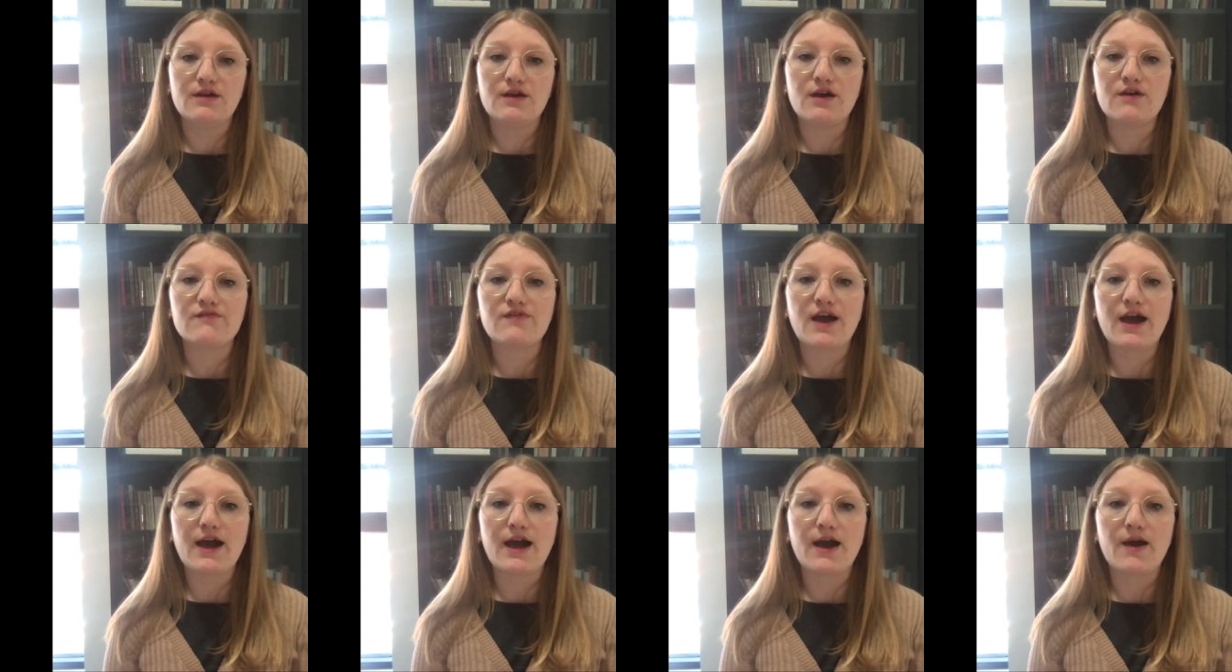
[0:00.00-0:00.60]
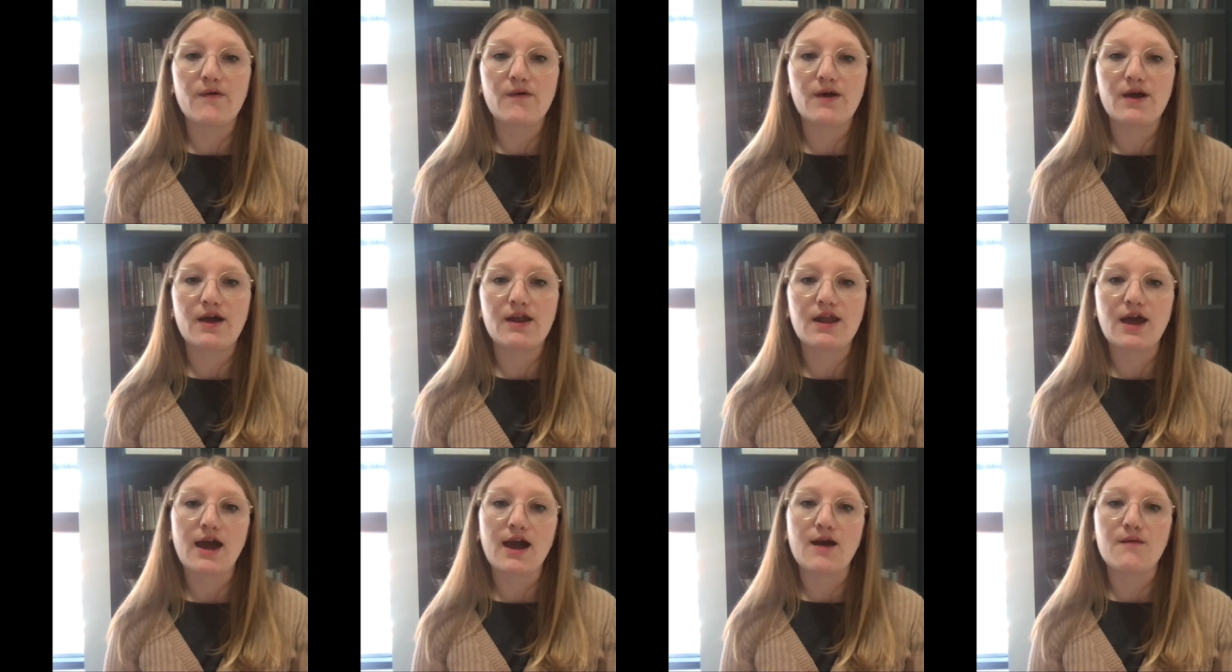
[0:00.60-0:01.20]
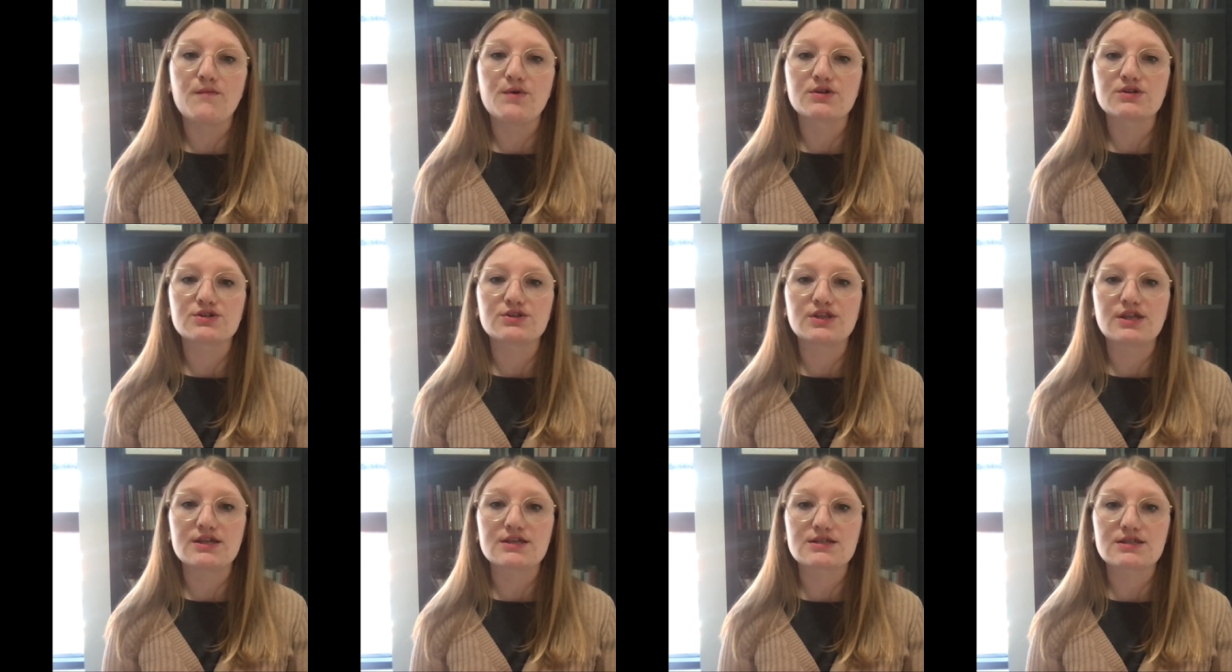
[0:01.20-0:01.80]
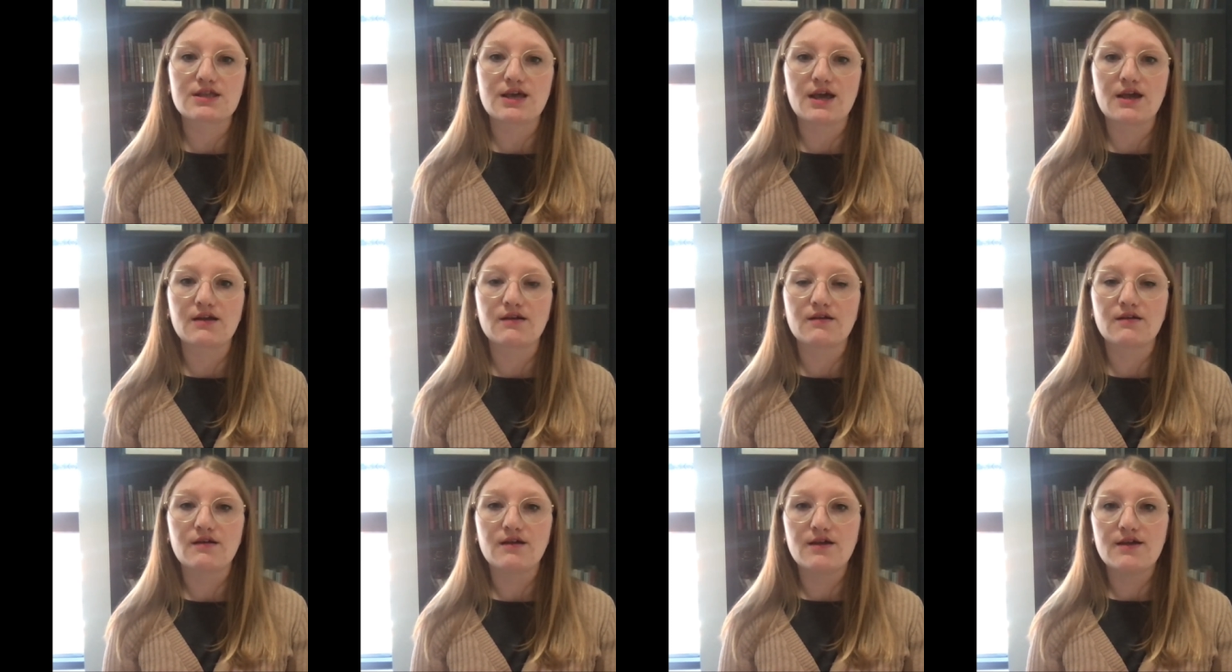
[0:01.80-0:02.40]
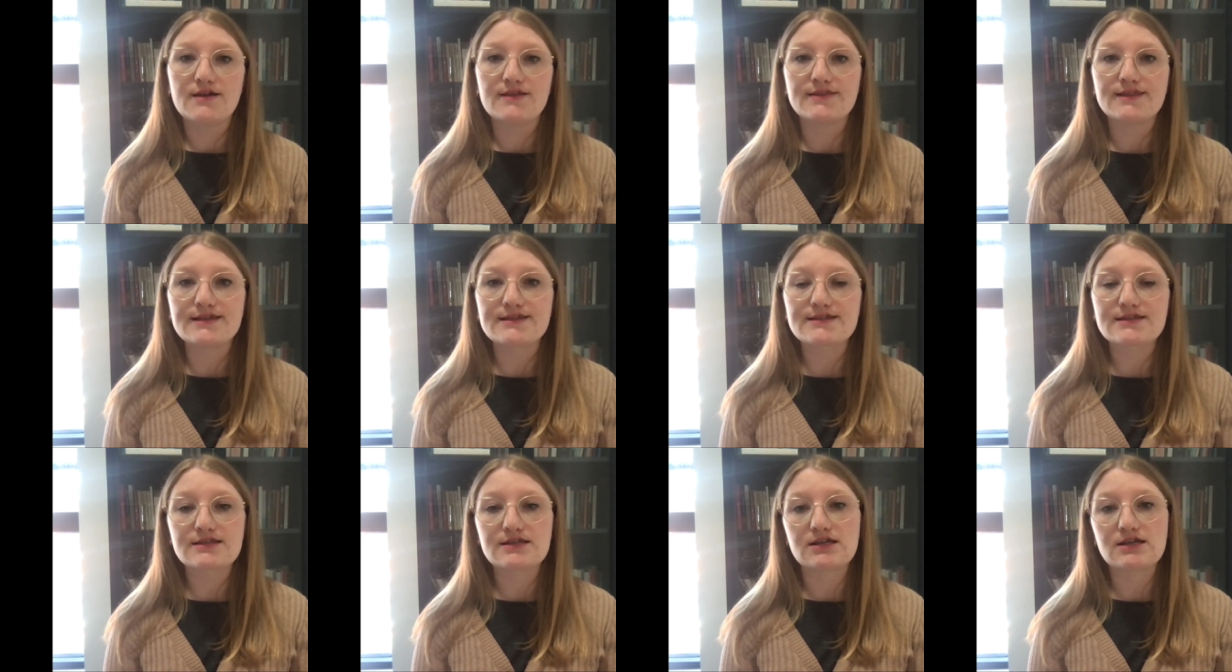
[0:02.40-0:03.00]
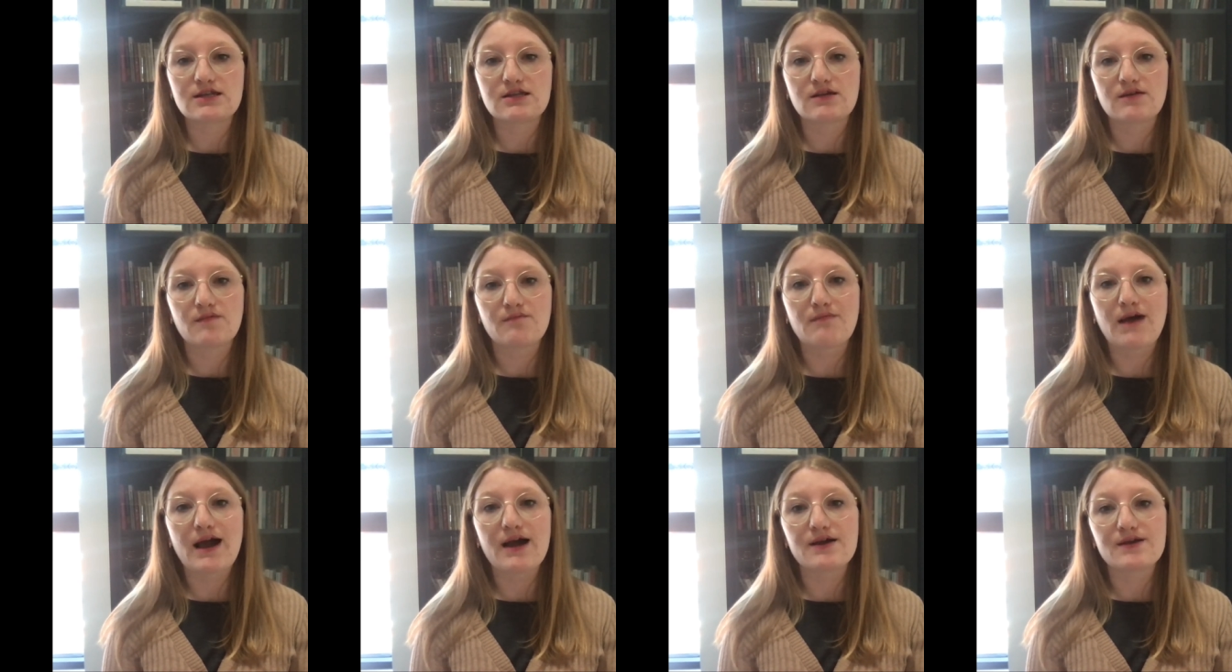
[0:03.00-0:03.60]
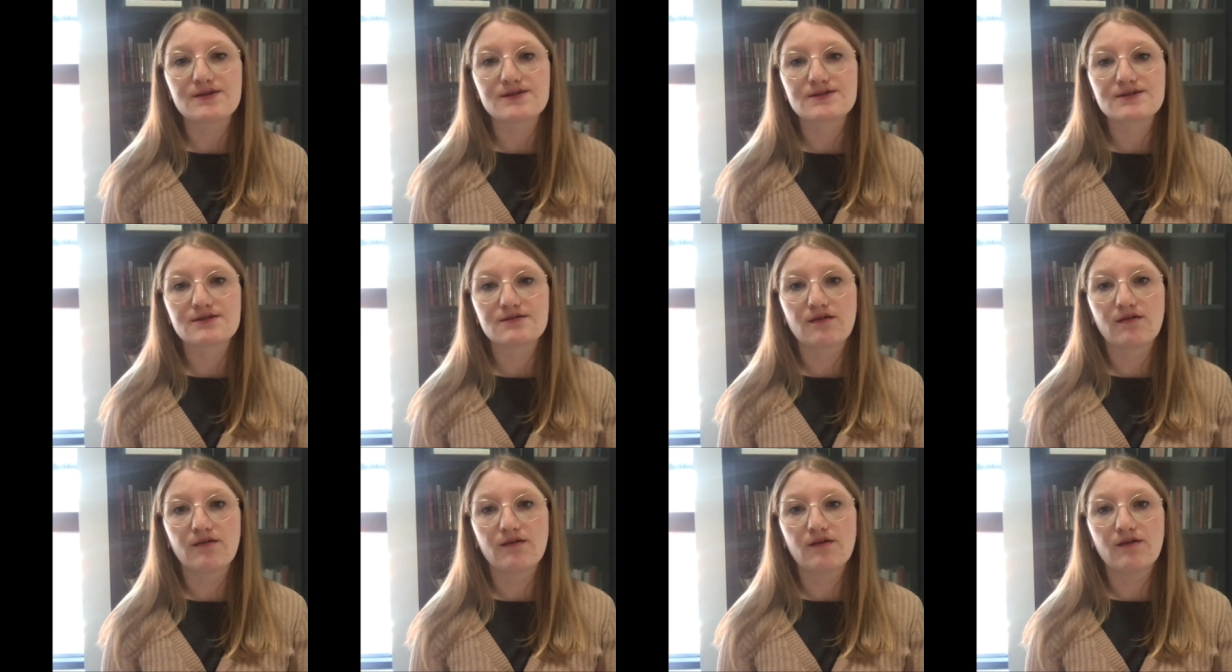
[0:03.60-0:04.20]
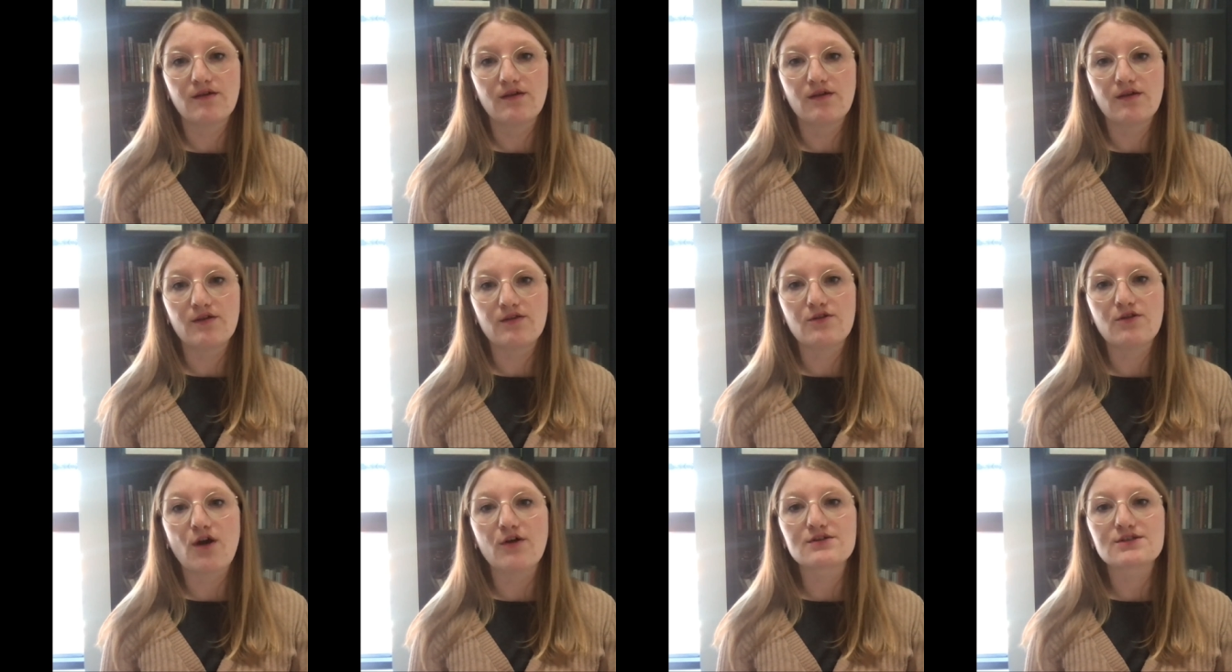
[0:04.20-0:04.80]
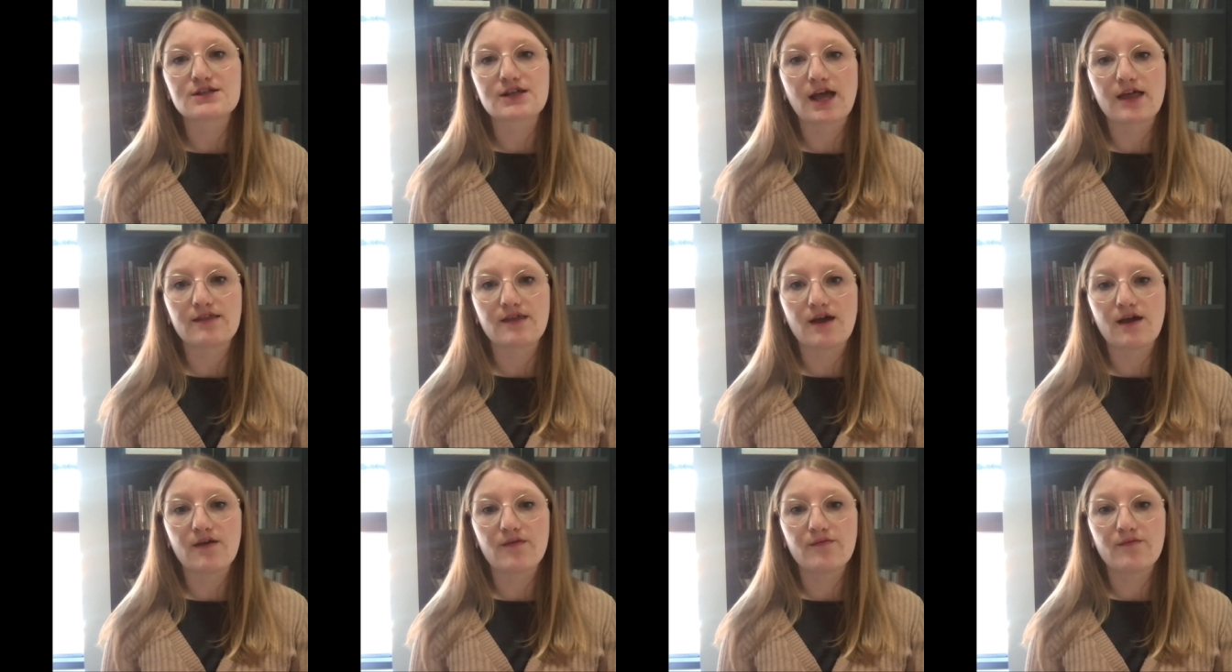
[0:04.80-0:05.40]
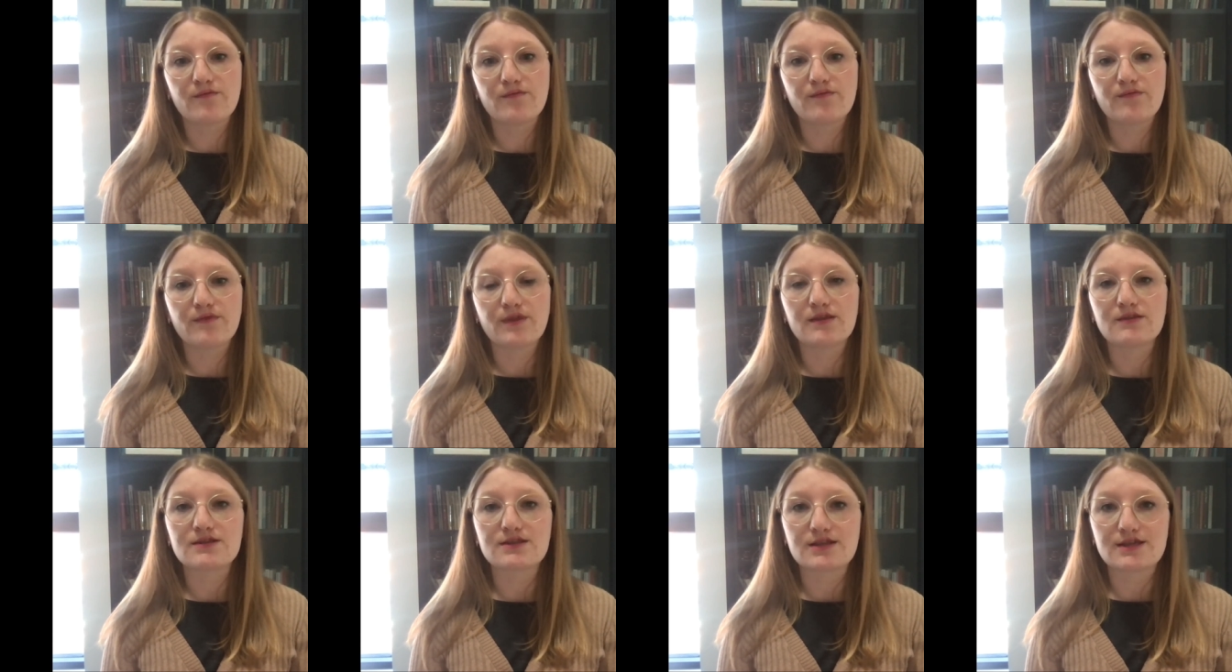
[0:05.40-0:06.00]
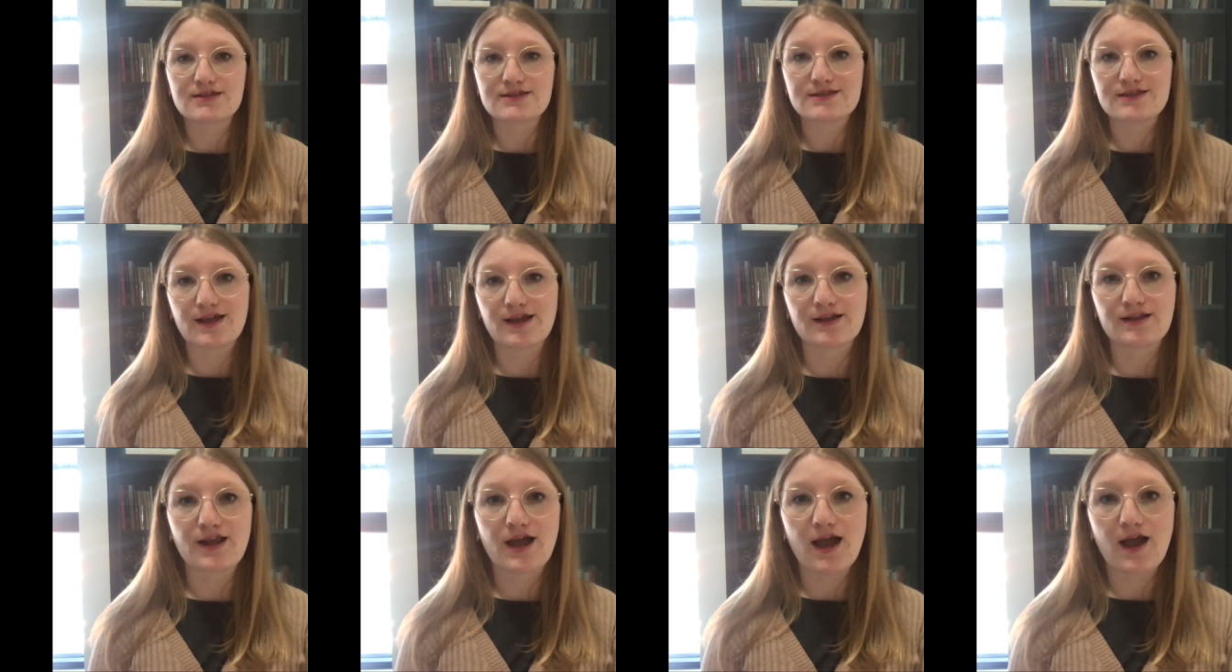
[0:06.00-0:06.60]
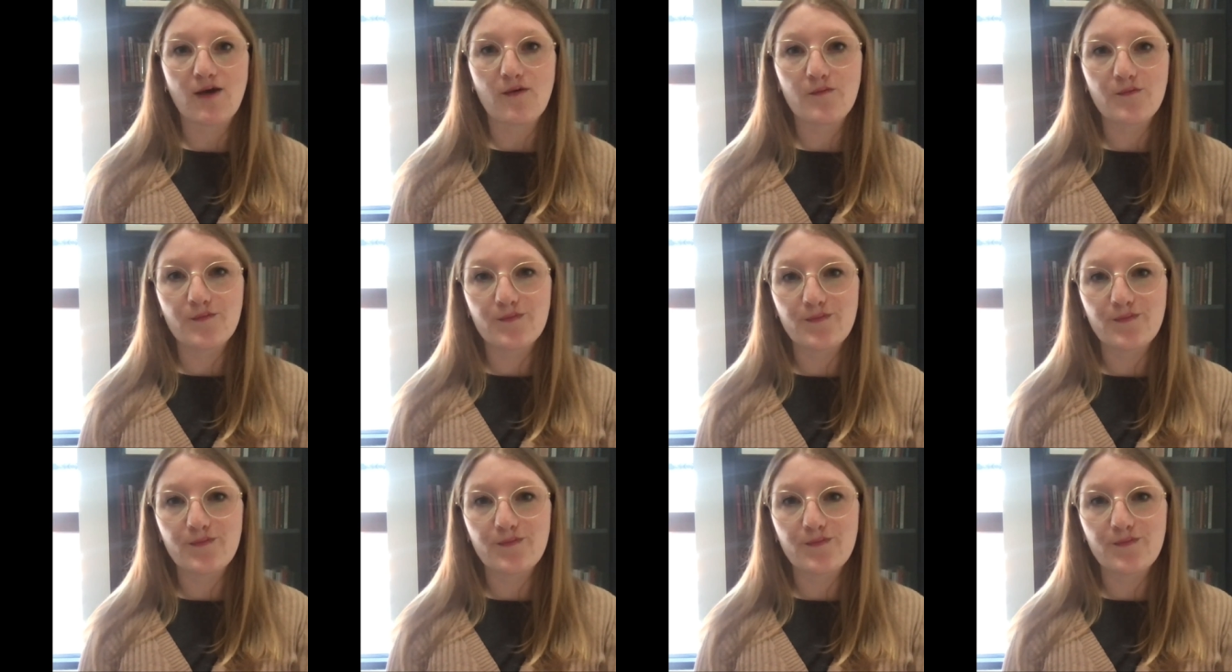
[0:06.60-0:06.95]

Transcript: of how and how much this thing, this scene matters, knot together into this thing now.